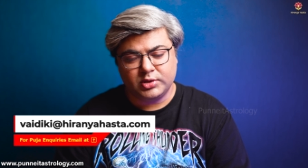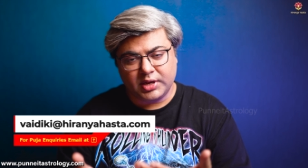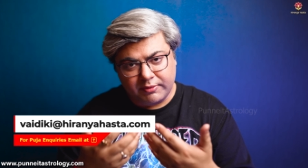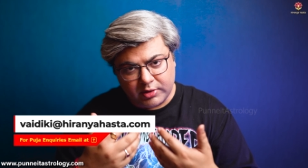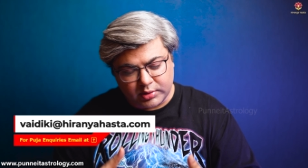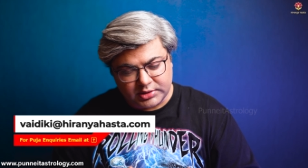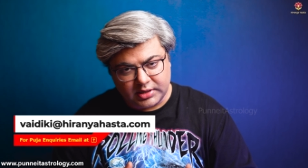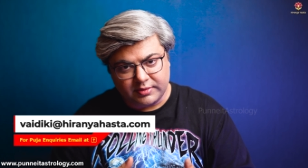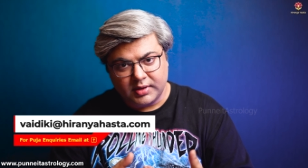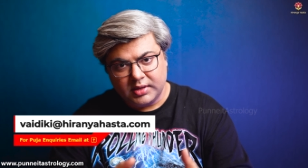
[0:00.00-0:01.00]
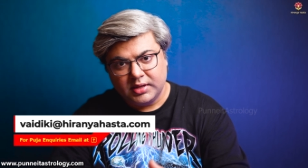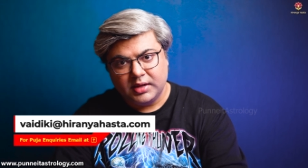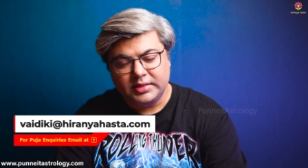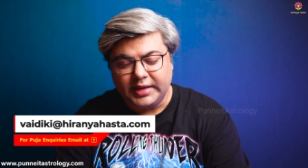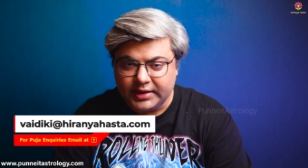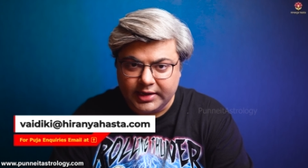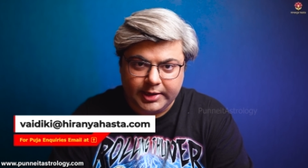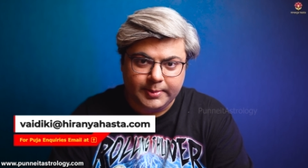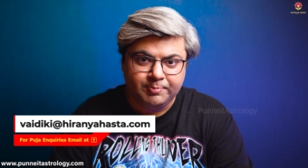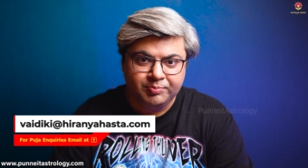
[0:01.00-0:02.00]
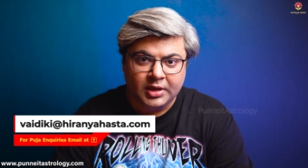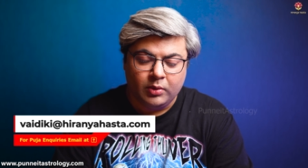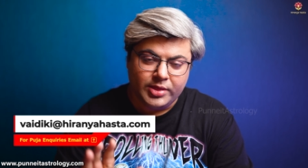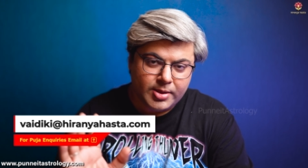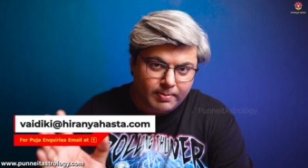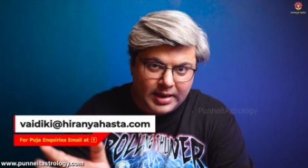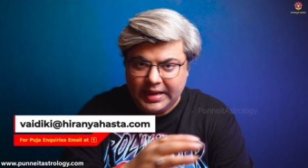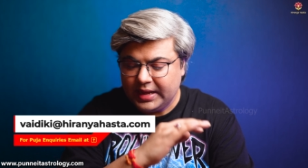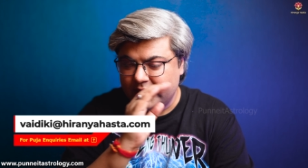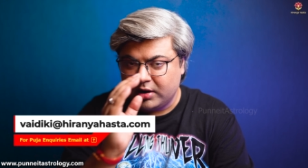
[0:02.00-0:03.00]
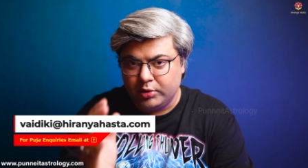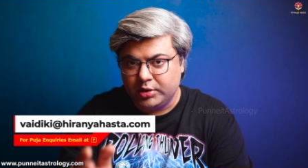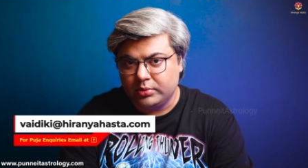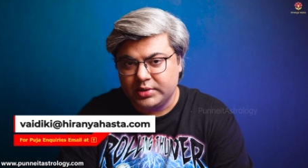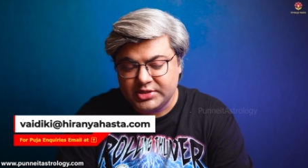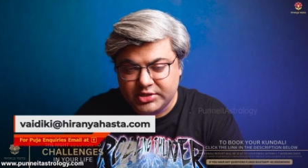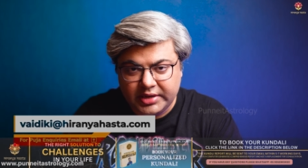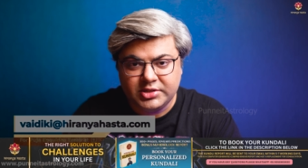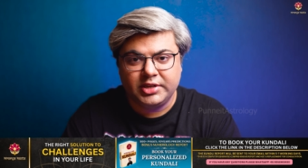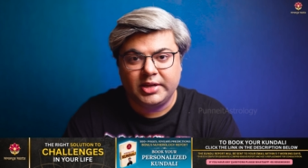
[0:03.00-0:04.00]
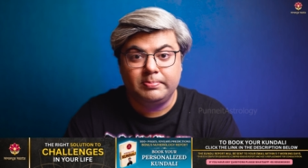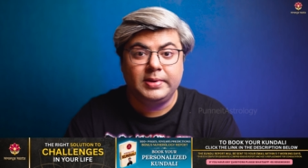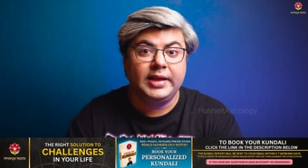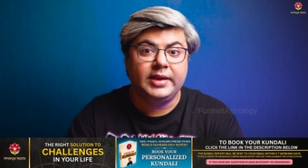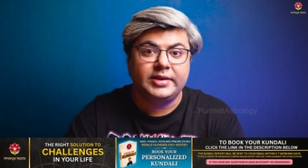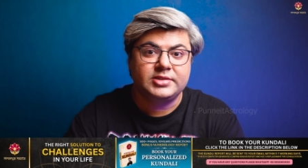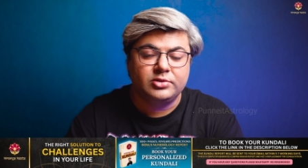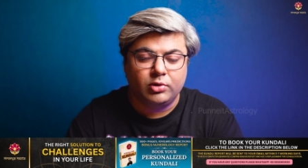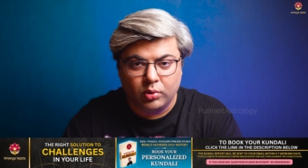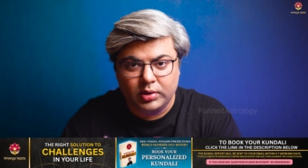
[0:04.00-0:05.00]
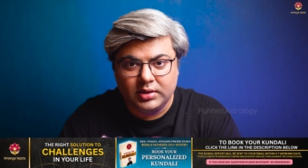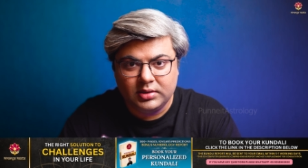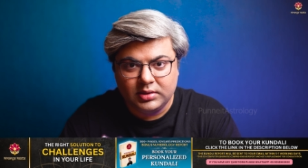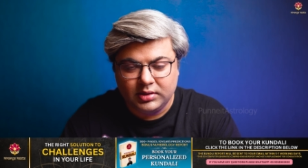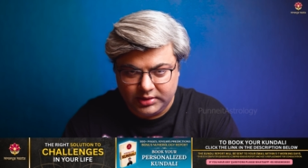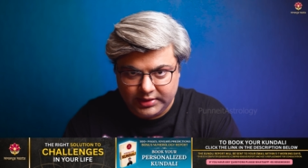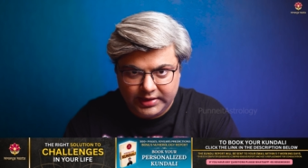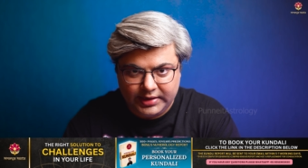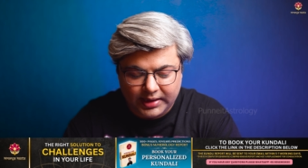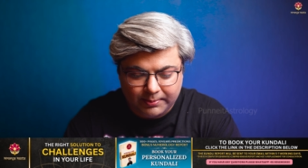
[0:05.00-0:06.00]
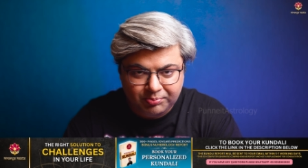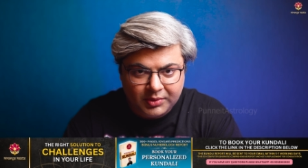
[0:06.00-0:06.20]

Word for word: So give yourself that time when the Maya around you is changing and playing its role, the Leela.